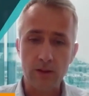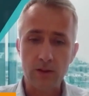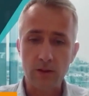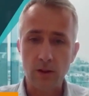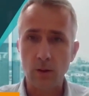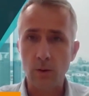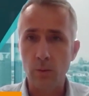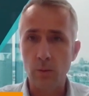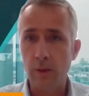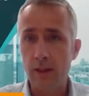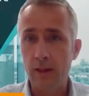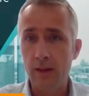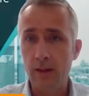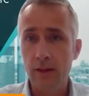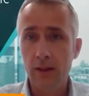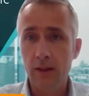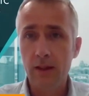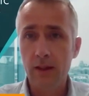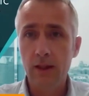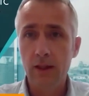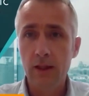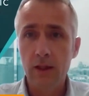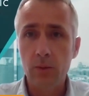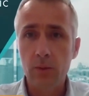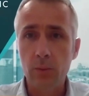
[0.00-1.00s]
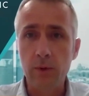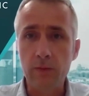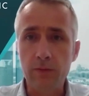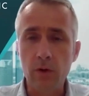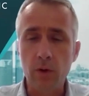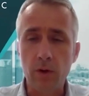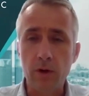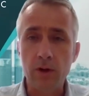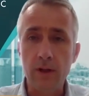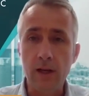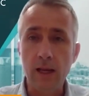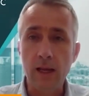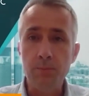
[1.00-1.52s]
So we've
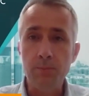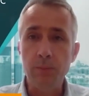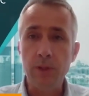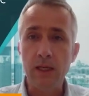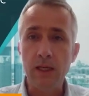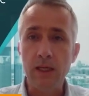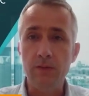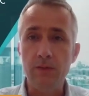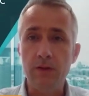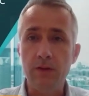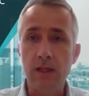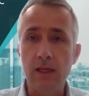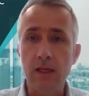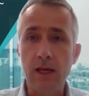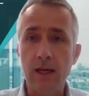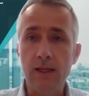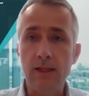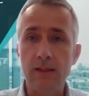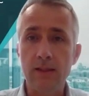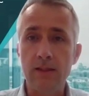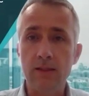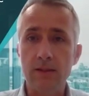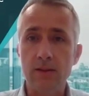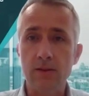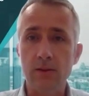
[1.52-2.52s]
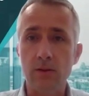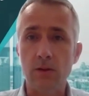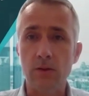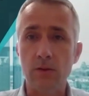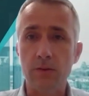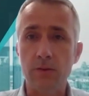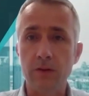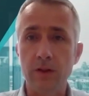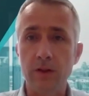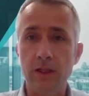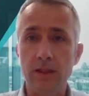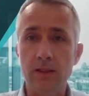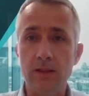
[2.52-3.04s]
got an NPV8
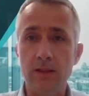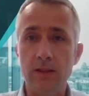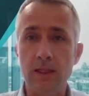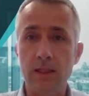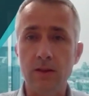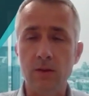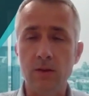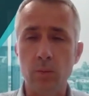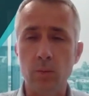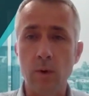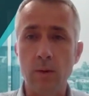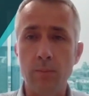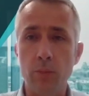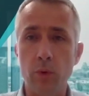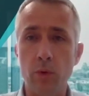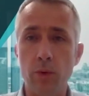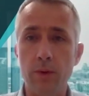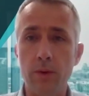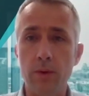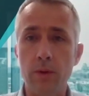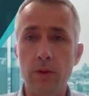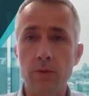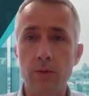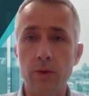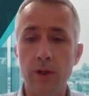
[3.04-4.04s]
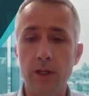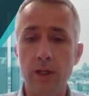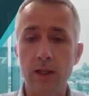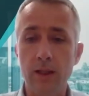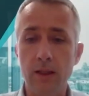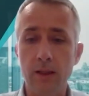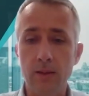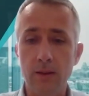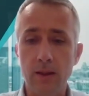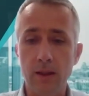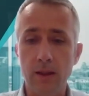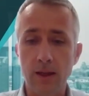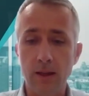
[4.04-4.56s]
of in excess of
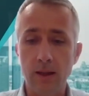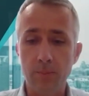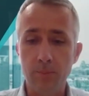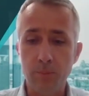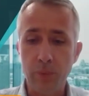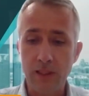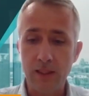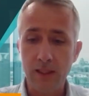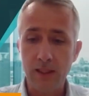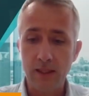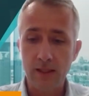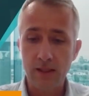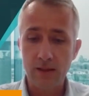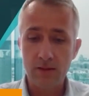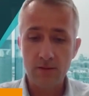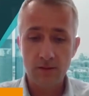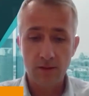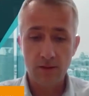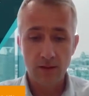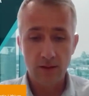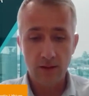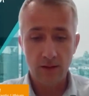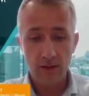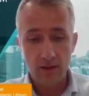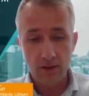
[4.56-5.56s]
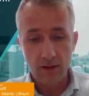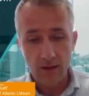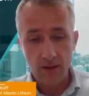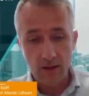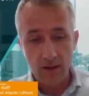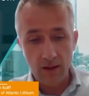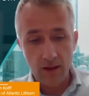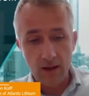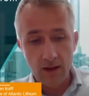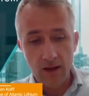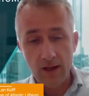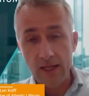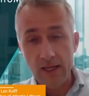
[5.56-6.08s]
1.3 billion,
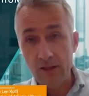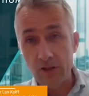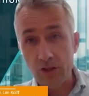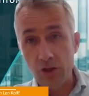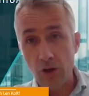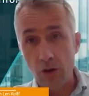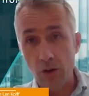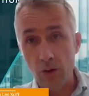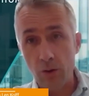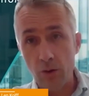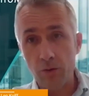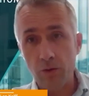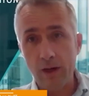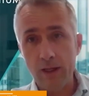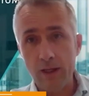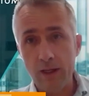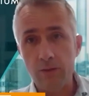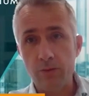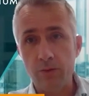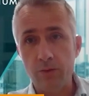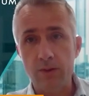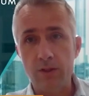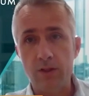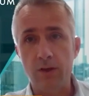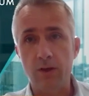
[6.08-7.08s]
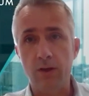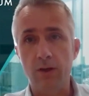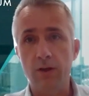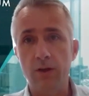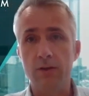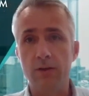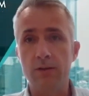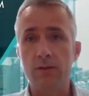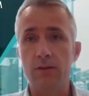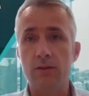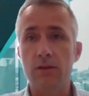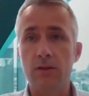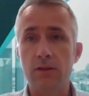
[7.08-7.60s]
internal rate of
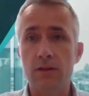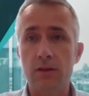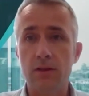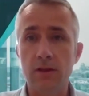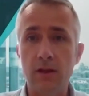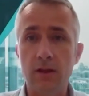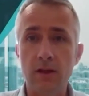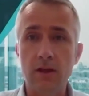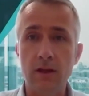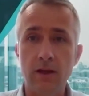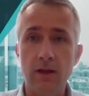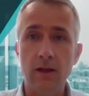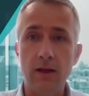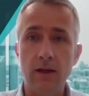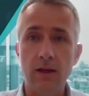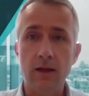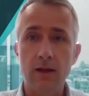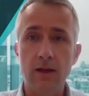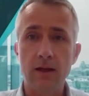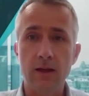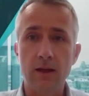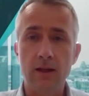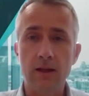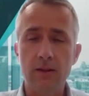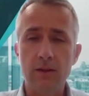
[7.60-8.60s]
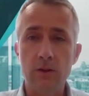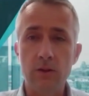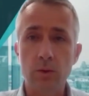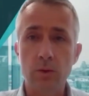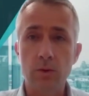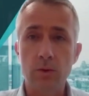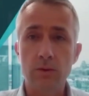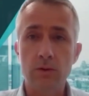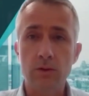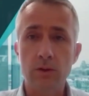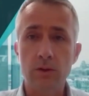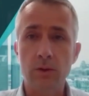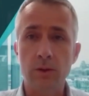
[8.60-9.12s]
returns at
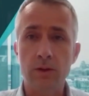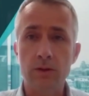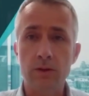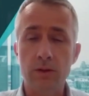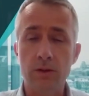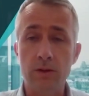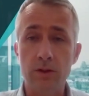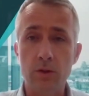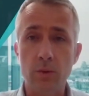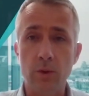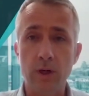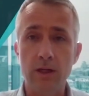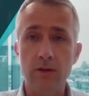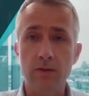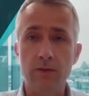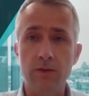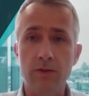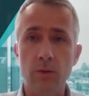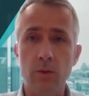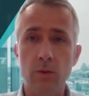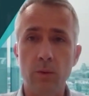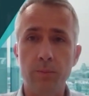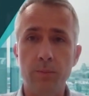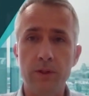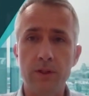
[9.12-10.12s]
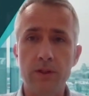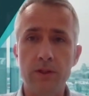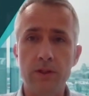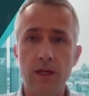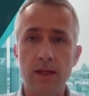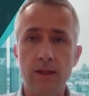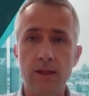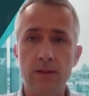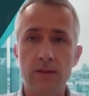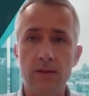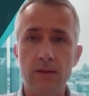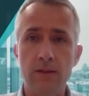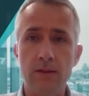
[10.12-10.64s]

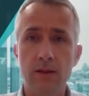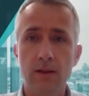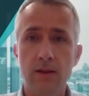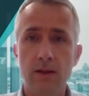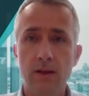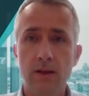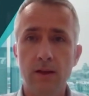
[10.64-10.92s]
224%.